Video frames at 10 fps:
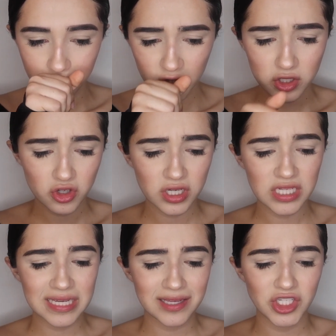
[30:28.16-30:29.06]
she's trying
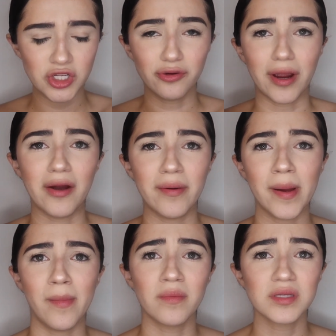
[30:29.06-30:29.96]
to say that she cried when
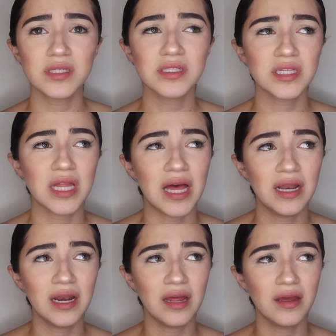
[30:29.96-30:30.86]
my mom this and
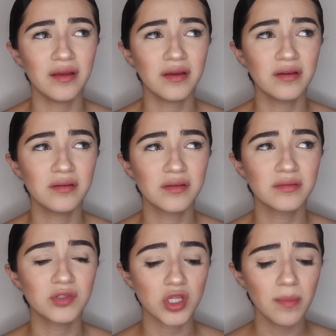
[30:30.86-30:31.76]
that. Like,
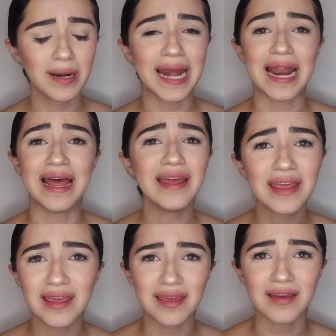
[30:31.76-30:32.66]
stop
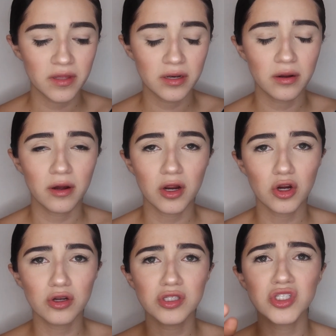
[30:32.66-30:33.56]
lying. And then
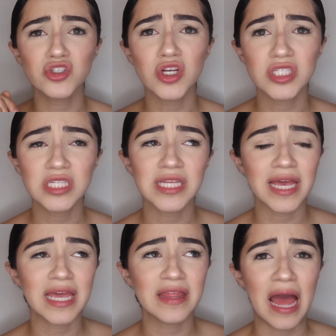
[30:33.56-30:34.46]
her sister tries to
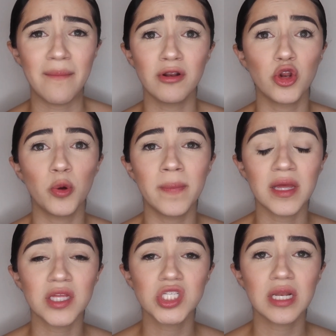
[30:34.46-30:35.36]
say that I'm a little
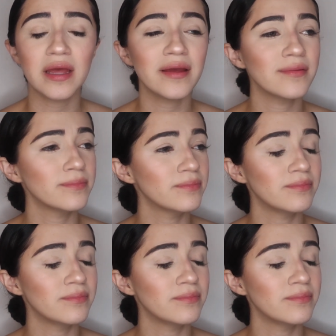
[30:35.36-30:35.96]
bitch. Like,